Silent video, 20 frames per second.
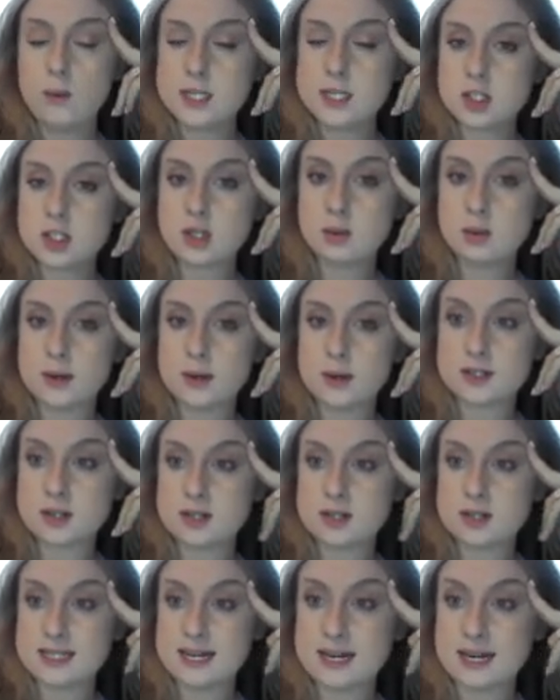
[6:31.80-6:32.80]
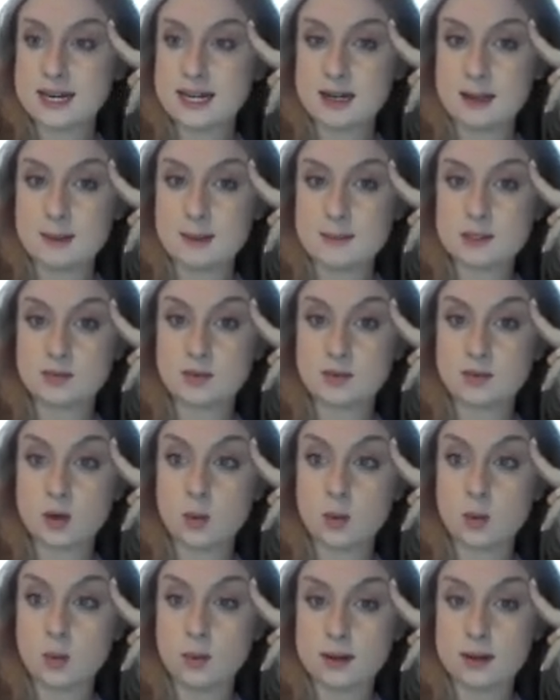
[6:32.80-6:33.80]
Which two words are synonyms
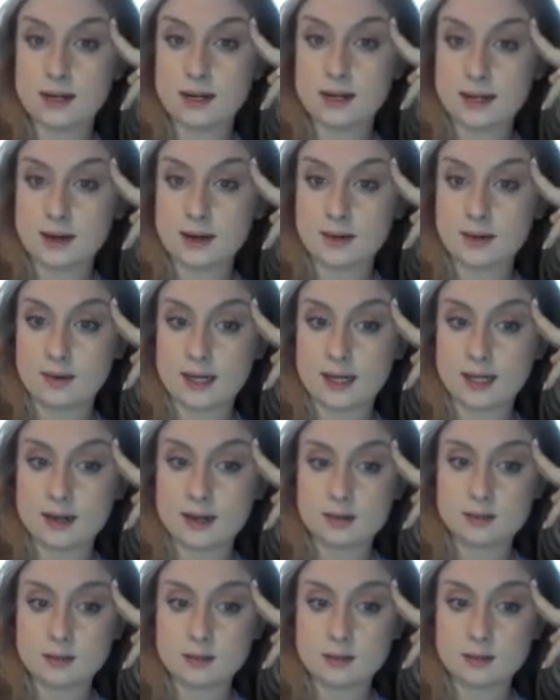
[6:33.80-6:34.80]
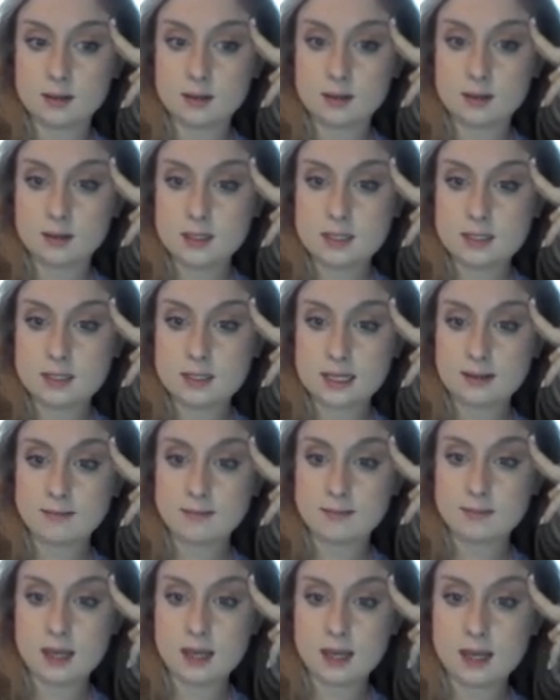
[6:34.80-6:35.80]
for ordinary?
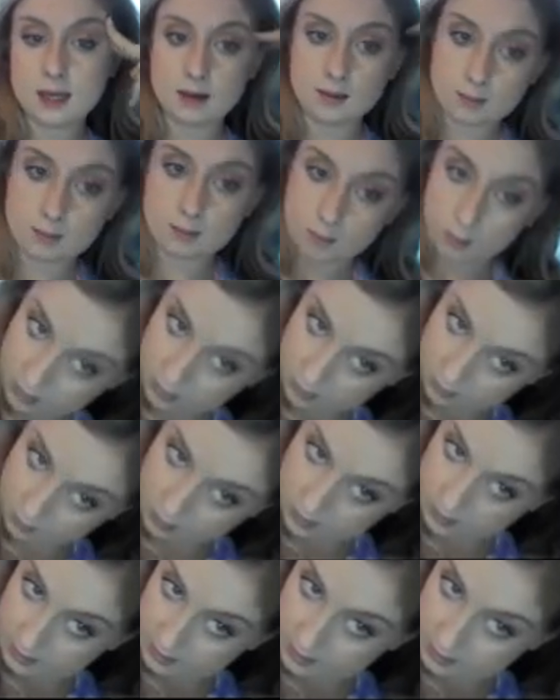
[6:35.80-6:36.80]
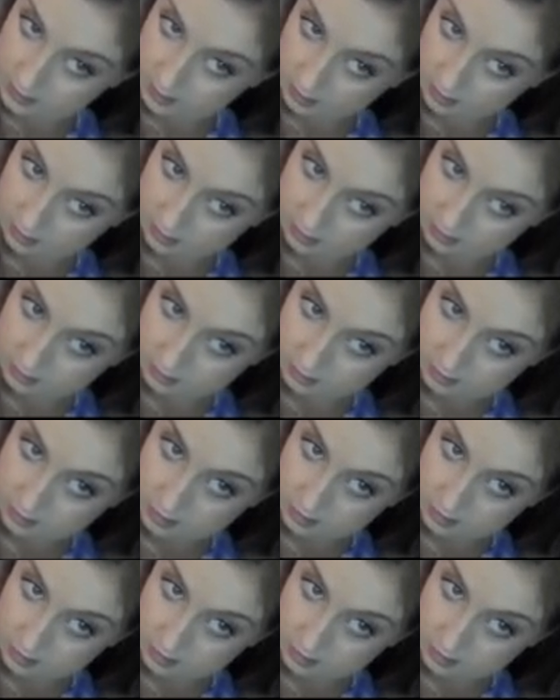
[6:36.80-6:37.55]
Same thing, more than one answer.